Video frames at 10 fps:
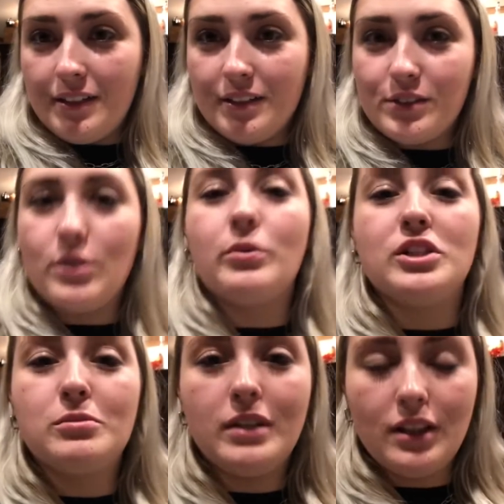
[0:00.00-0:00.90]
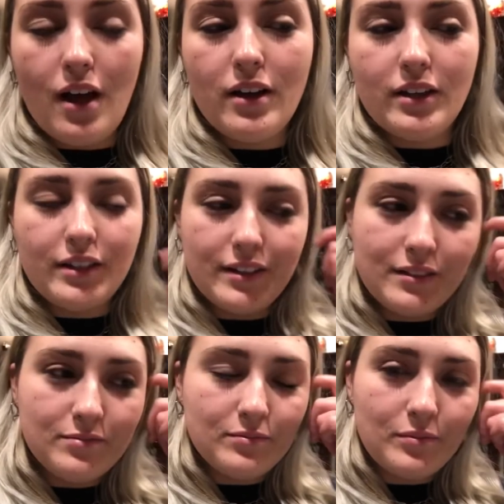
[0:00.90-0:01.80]
so wish me luck,
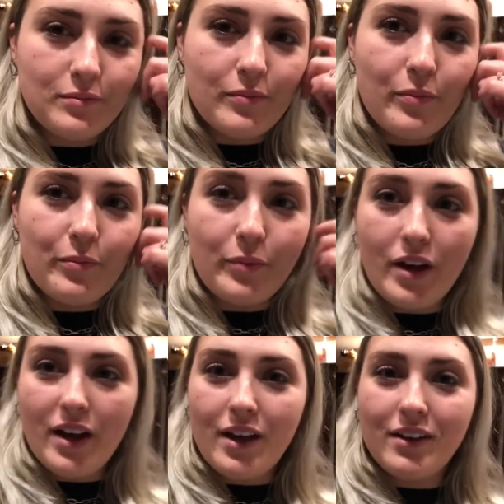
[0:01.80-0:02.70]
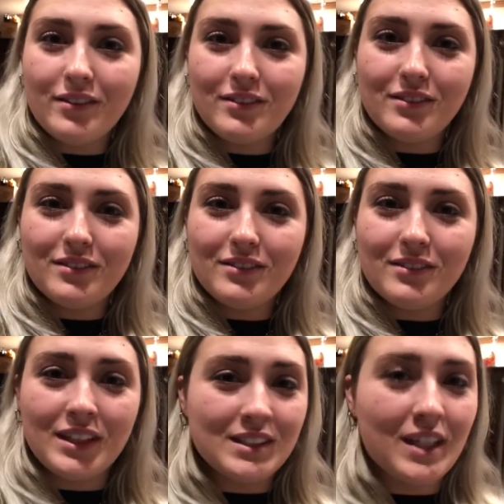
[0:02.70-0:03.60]
but
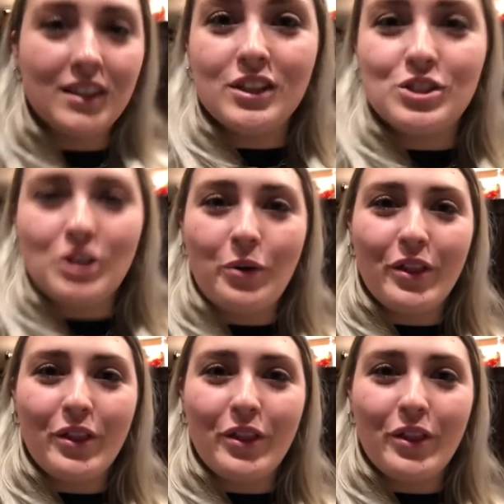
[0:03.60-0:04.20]
let's get this show on